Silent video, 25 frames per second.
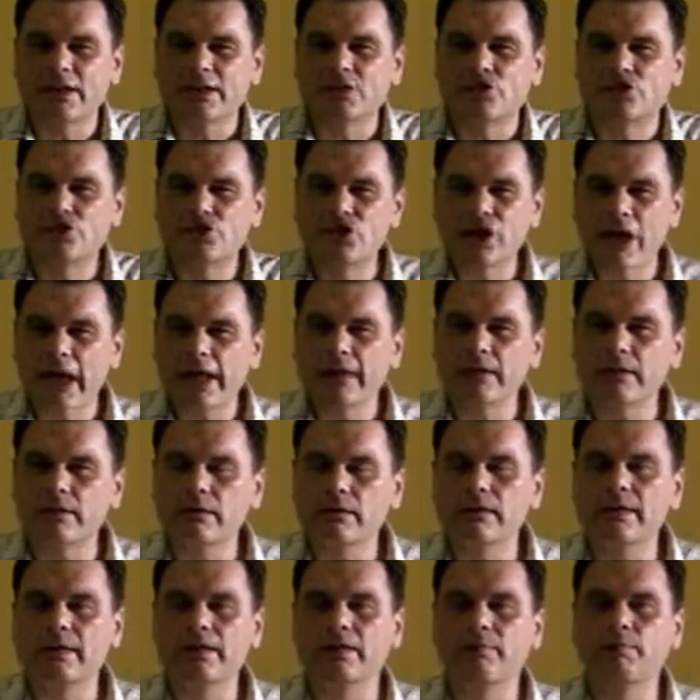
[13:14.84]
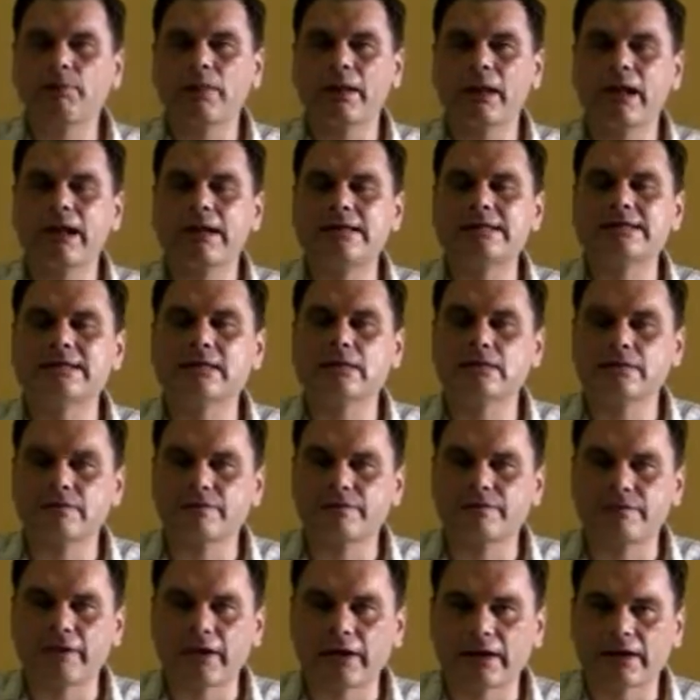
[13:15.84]
generally the plans aren't
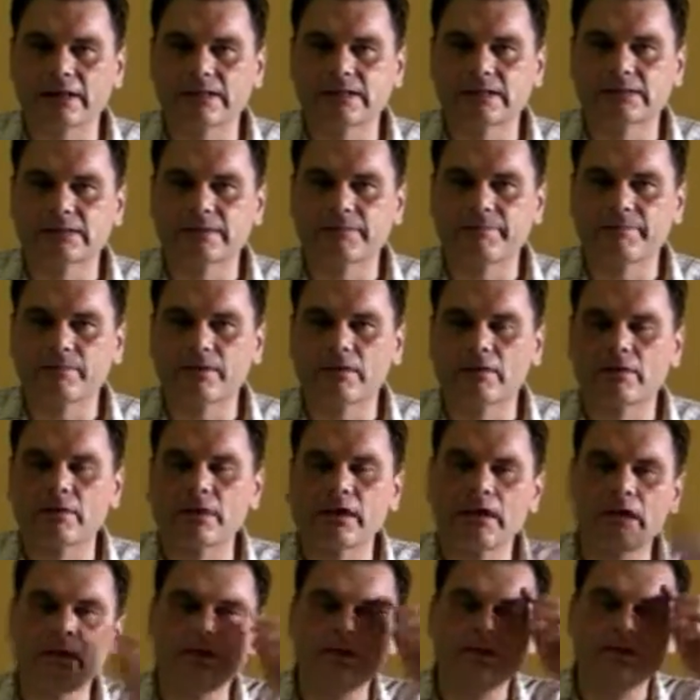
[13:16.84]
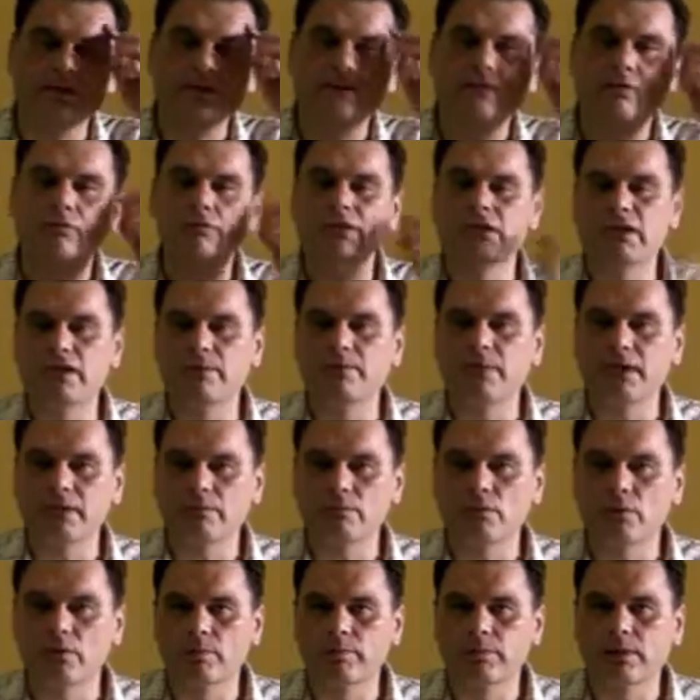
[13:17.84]
fixed. Okay? We still need to
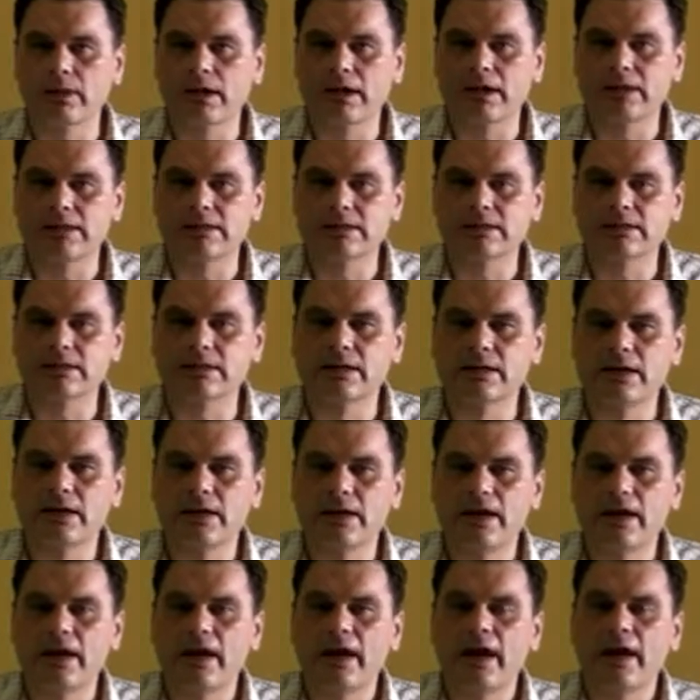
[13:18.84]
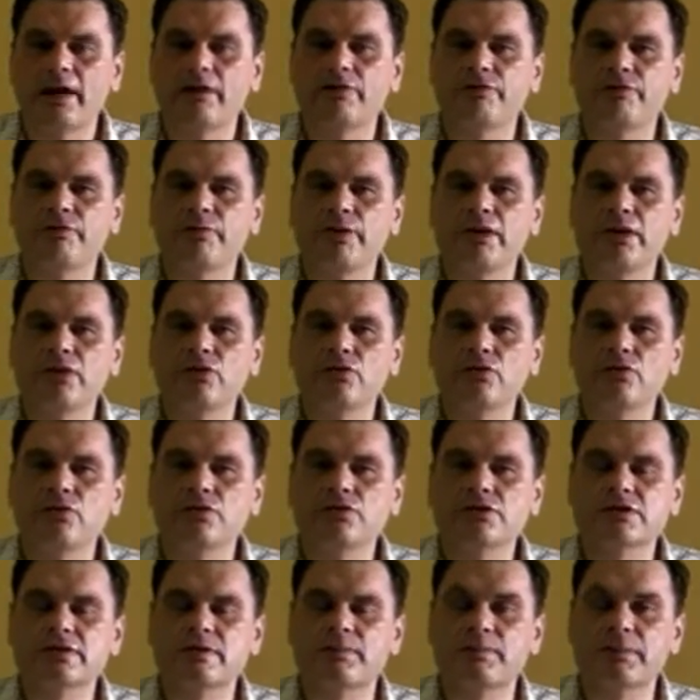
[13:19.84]
make more plans. If we
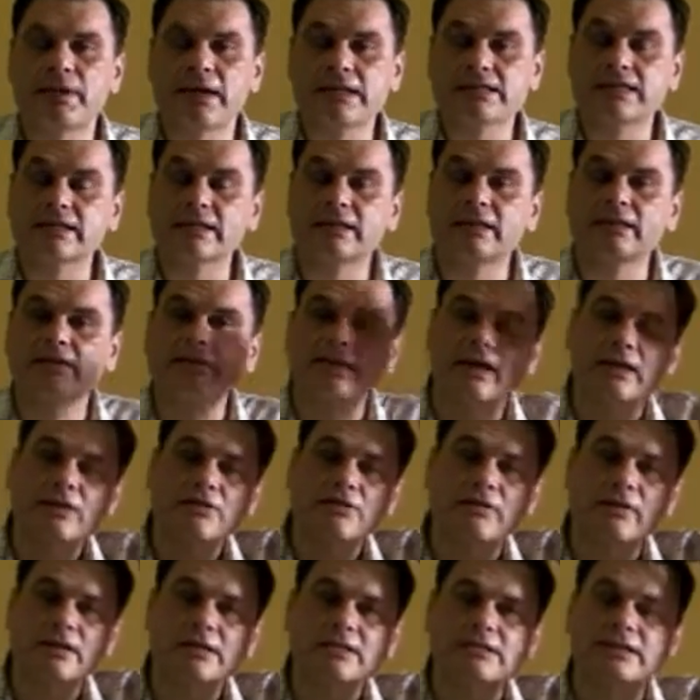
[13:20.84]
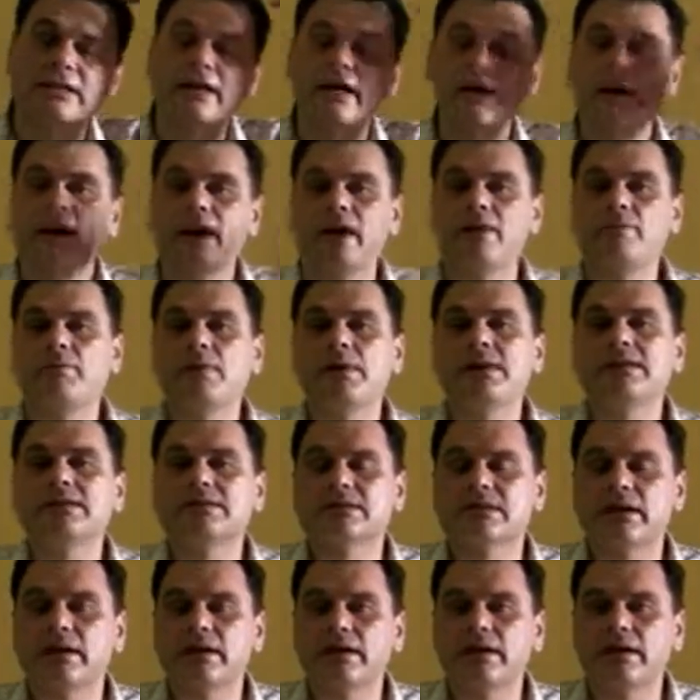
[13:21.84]
use the present continuous, it
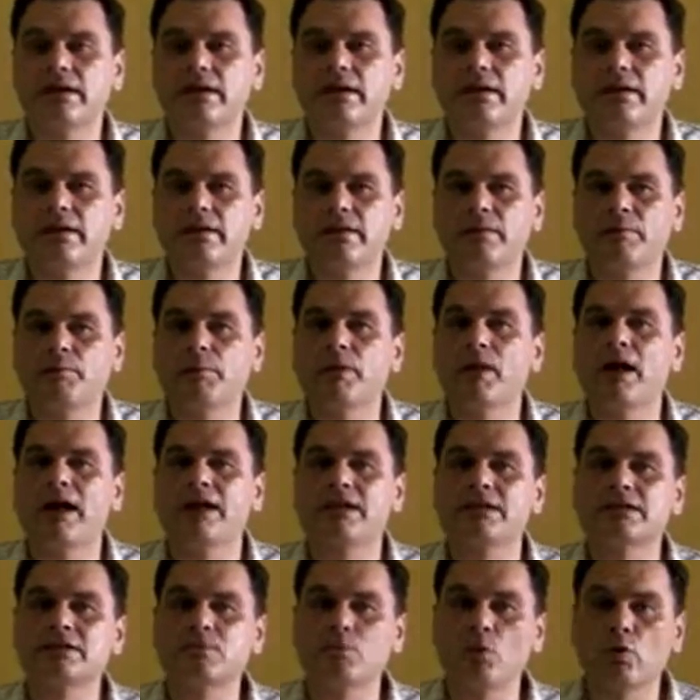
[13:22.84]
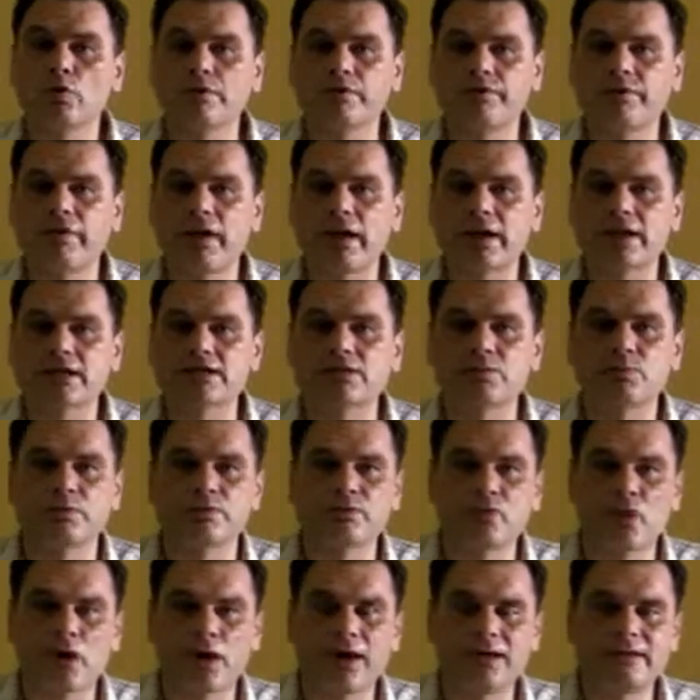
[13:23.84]
means that the plan is more fixed.
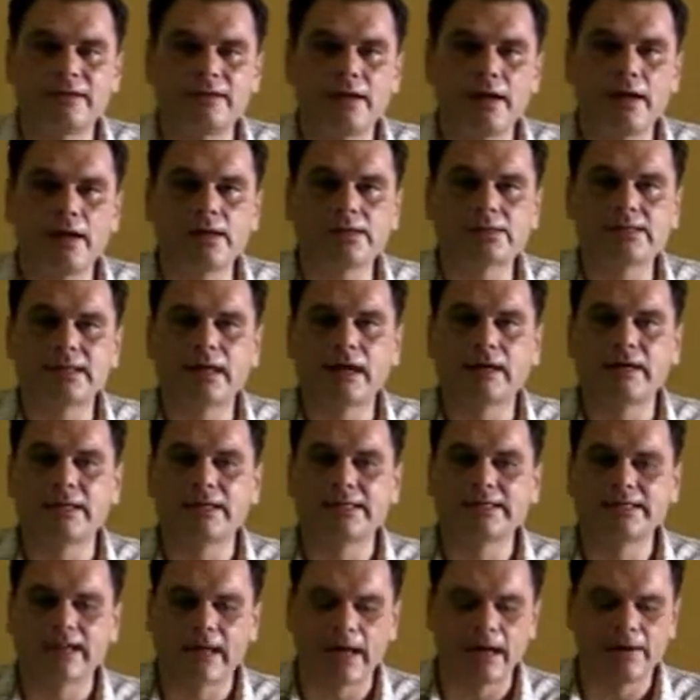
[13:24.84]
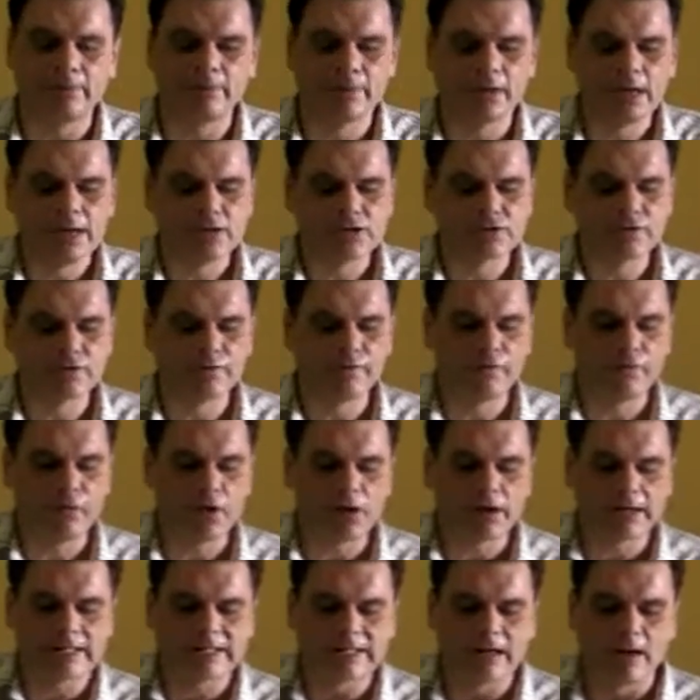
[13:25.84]
We've got a date and a time. So
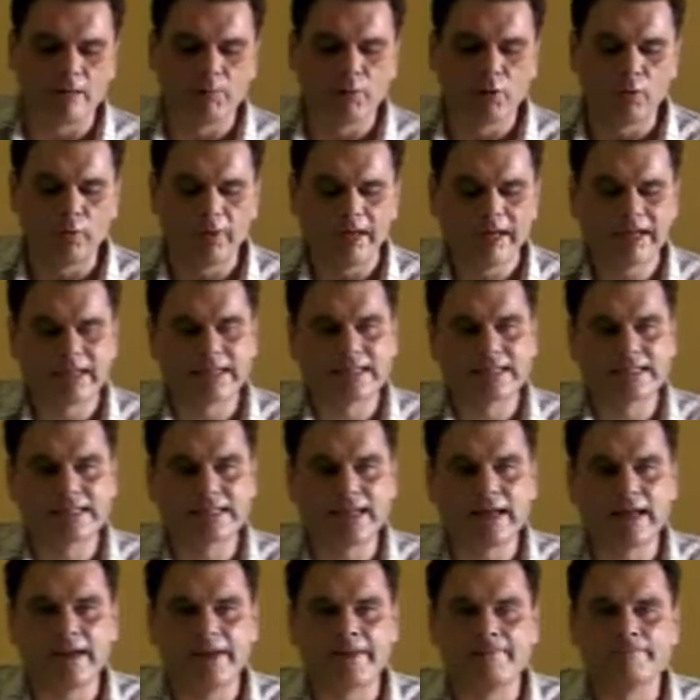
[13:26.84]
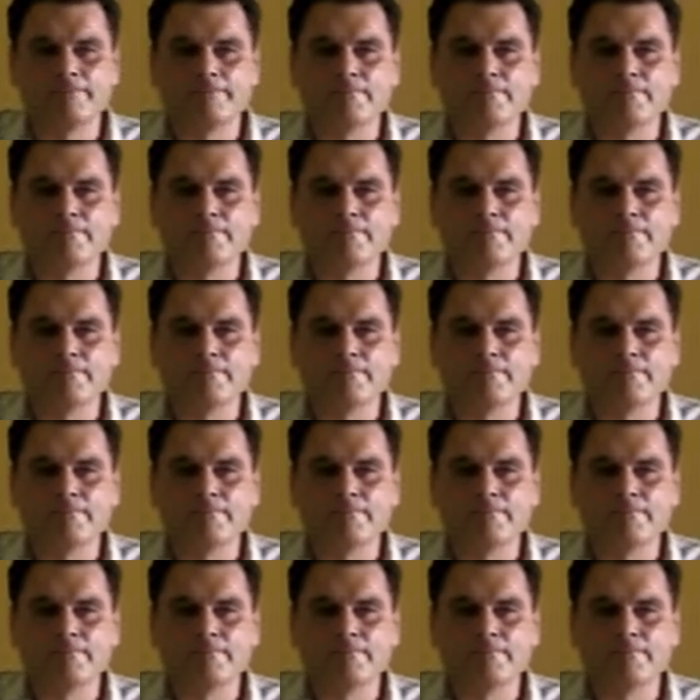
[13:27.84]
for example, we can say,